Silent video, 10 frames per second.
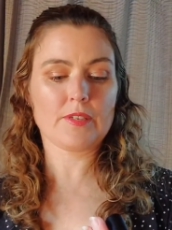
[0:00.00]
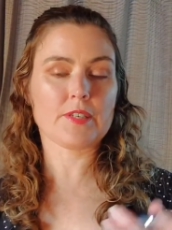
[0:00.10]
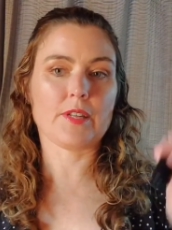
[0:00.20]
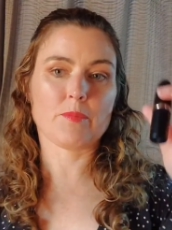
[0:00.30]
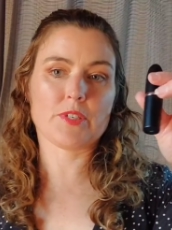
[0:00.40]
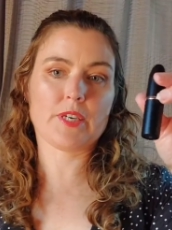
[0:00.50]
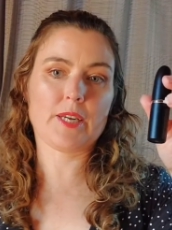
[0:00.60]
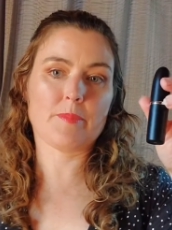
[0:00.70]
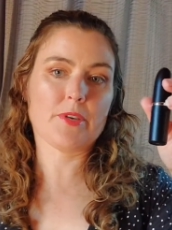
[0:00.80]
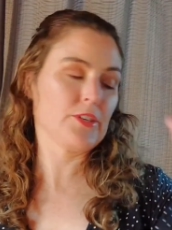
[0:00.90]
So that was
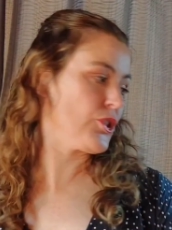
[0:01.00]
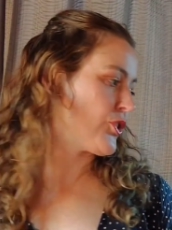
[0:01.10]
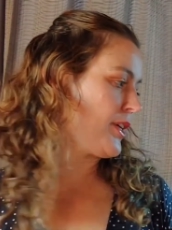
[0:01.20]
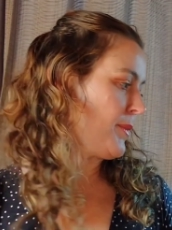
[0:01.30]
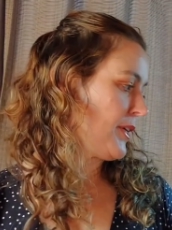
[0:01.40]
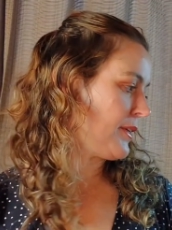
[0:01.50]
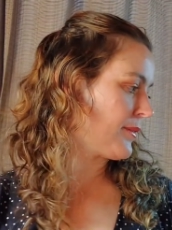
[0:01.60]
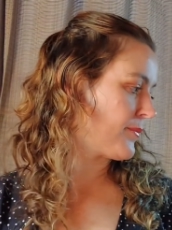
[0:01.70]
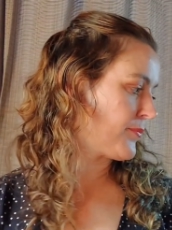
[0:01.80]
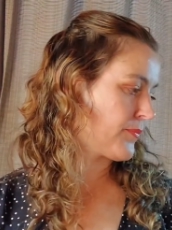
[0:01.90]
Keep Dreaming.
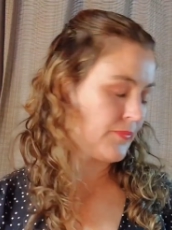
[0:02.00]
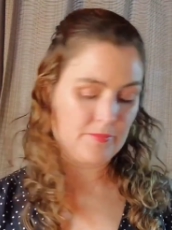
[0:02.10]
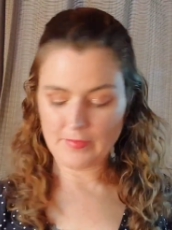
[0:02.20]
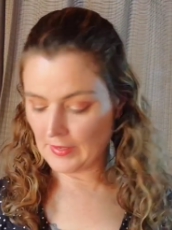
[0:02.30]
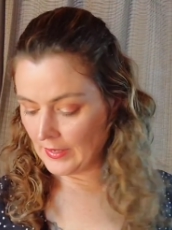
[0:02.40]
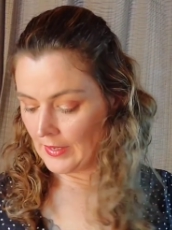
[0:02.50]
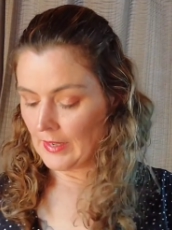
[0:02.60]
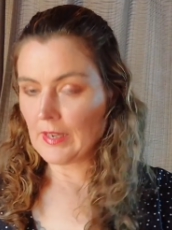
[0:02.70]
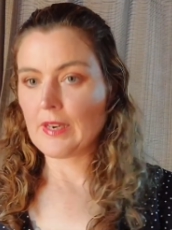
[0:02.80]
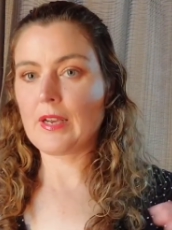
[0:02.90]

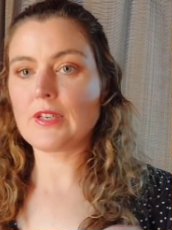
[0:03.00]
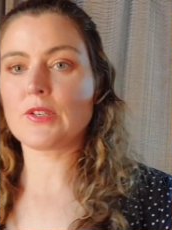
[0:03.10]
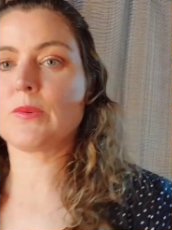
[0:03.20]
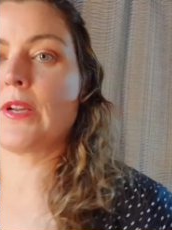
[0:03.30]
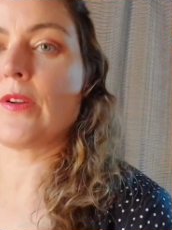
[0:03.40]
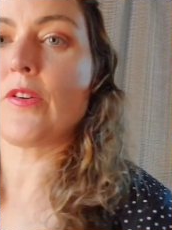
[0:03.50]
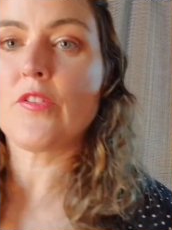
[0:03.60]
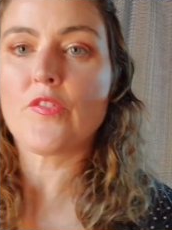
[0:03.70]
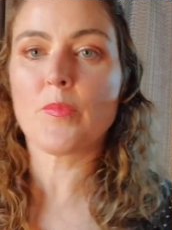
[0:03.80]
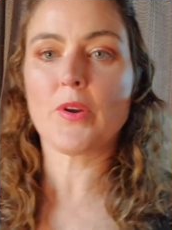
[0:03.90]
Last one
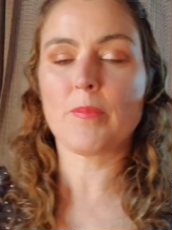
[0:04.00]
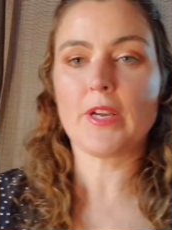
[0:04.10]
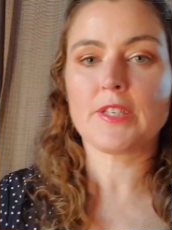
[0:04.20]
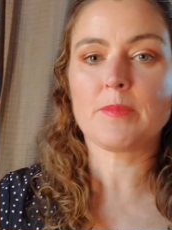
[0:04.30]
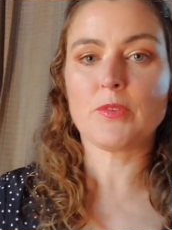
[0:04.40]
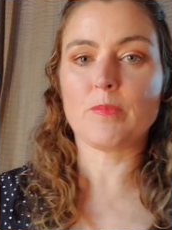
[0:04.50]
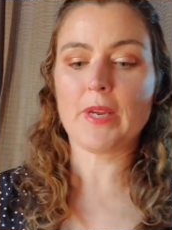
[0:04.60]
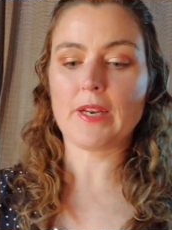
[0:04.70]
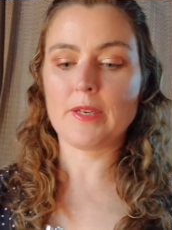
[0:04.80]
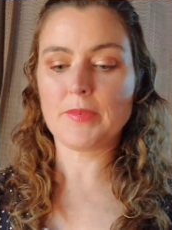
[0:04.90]
of my Maximal
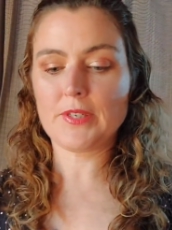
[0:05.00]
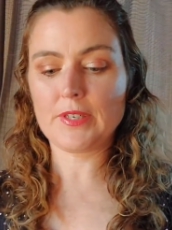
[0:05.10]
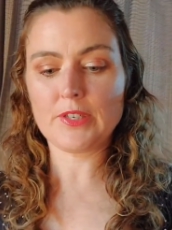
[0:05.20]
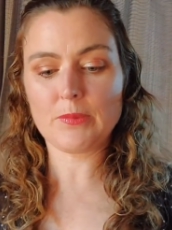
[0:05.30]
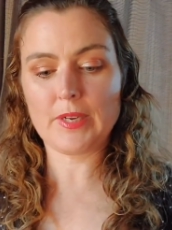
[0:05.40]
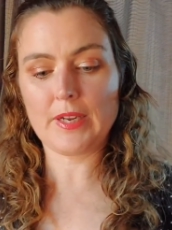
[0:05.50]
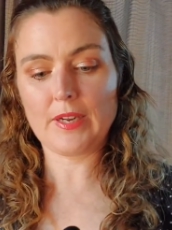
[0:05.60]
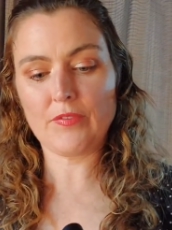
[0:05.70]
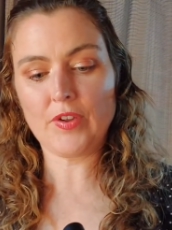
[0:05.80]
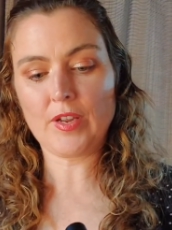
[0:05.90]
matte lipsticks, we
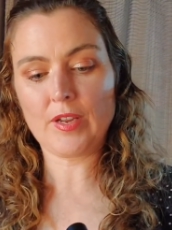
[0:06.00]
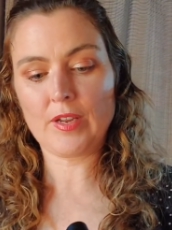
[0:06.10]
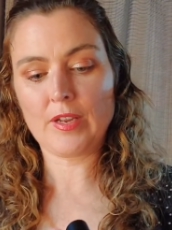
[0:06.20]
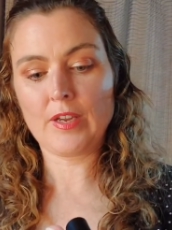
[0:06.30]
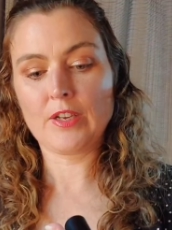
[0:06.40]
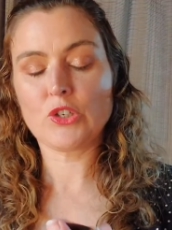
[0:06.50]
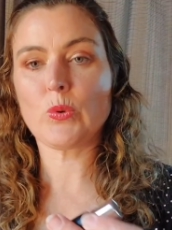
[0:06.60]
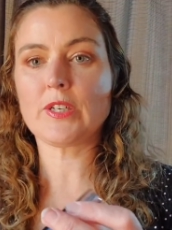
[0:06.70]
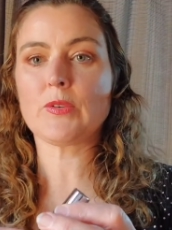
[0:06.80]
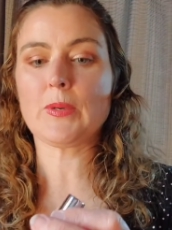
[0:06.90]
have
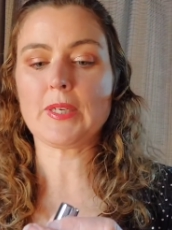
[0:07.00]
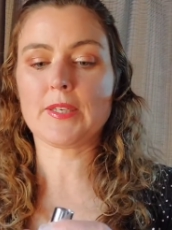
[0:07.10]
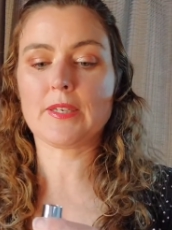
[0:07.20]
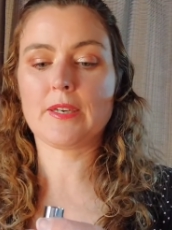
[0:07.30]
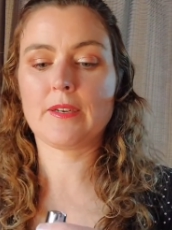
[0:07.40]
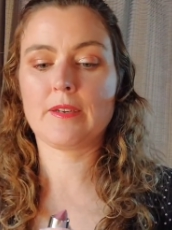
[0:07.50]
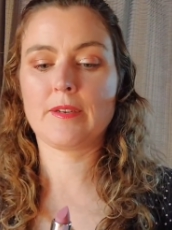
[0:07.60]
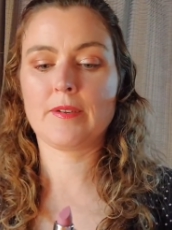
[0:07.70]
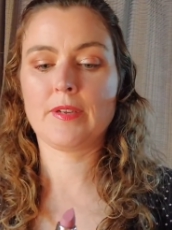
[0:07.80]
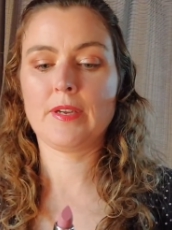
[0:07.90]
Twig Twist.
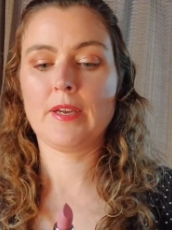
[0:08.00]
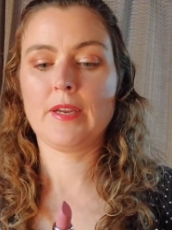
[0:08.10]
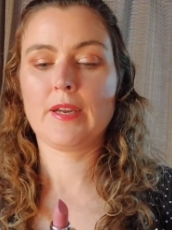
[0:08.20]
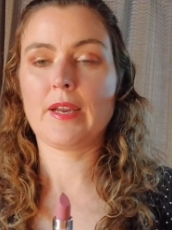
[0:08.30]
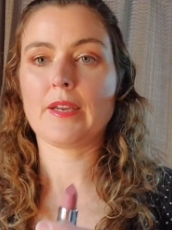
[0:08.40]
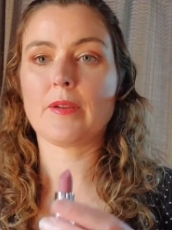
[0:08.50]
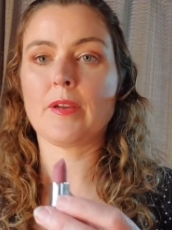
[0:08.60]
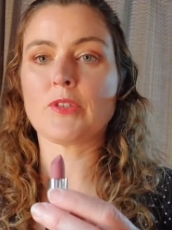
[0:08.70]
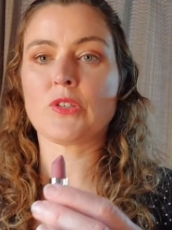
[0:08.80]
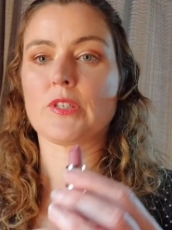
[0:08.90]
Again,
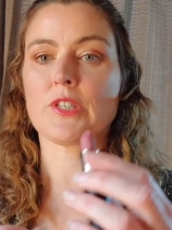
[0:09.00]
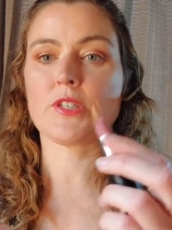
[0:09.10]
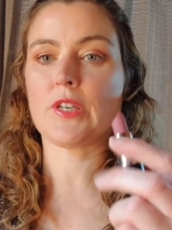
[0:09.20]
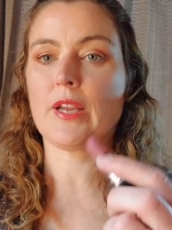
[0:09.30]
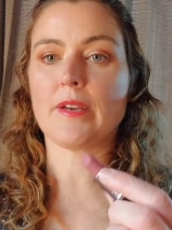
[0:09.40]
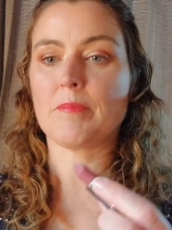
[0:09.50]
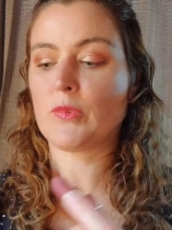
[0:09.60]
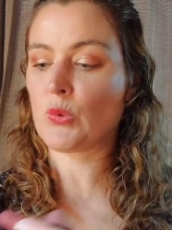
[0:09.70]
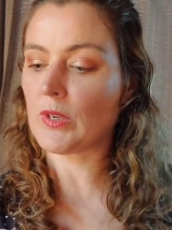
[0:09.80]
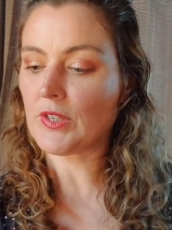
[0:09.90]
just a
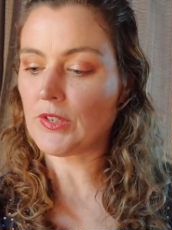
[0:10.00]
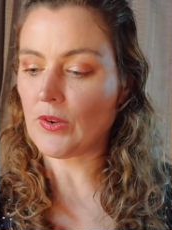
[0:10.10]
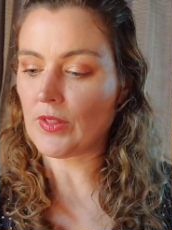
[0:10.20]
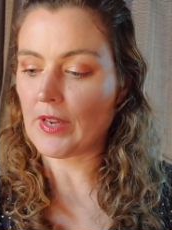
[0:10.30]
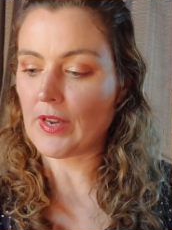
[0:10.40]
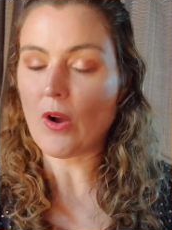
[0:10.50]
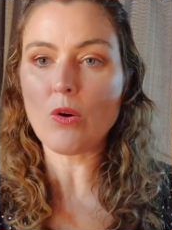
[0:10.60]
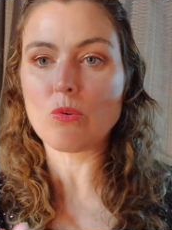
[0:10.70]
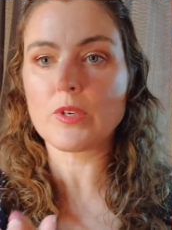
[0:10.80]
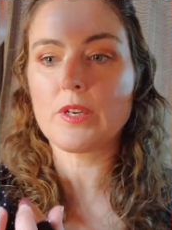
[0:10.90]
twist on their
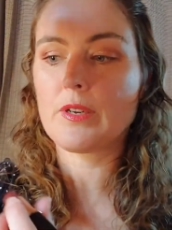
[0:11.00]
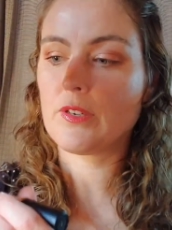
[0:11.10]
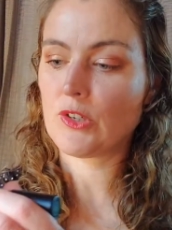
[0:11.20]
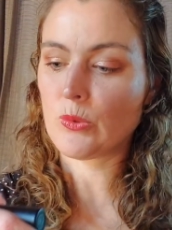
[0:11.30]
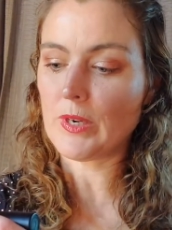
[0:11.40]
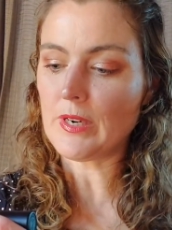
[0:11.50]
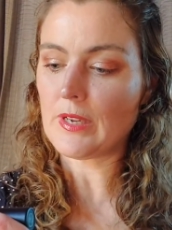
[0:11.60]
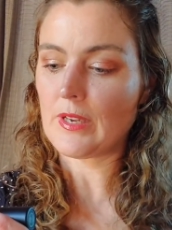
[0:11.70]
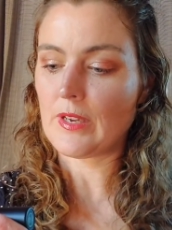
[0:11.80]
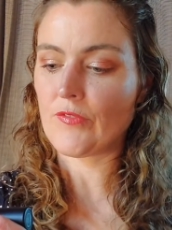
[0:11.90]
old Twig.
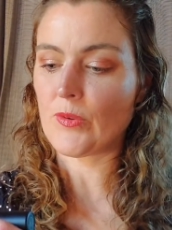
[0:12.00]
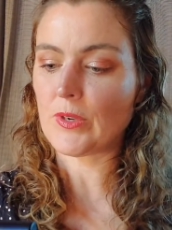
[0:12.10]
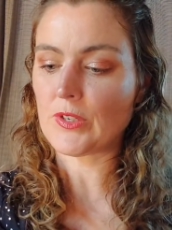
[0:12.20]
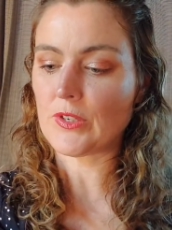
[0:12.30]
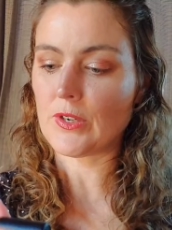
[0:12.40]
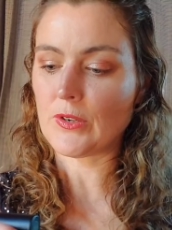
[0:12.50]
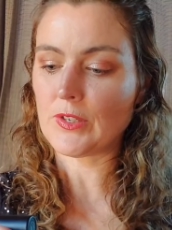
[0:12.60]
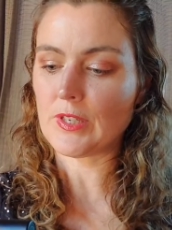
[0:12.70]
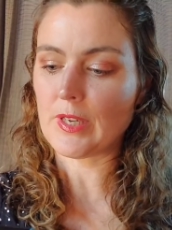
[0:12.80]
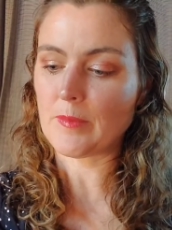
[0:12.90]
Everyone sort of
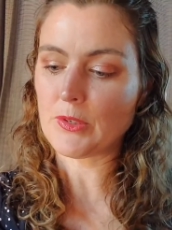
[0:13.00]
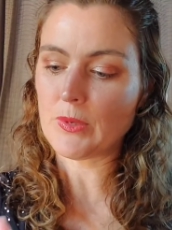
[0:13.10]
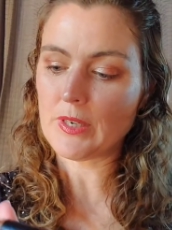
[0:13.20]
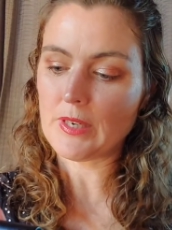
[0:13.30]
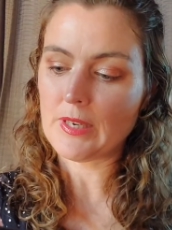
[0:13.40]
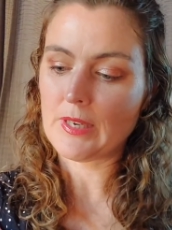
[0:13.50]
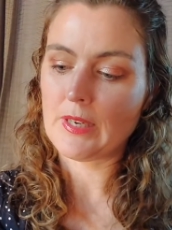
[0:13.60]
knows the name Twig.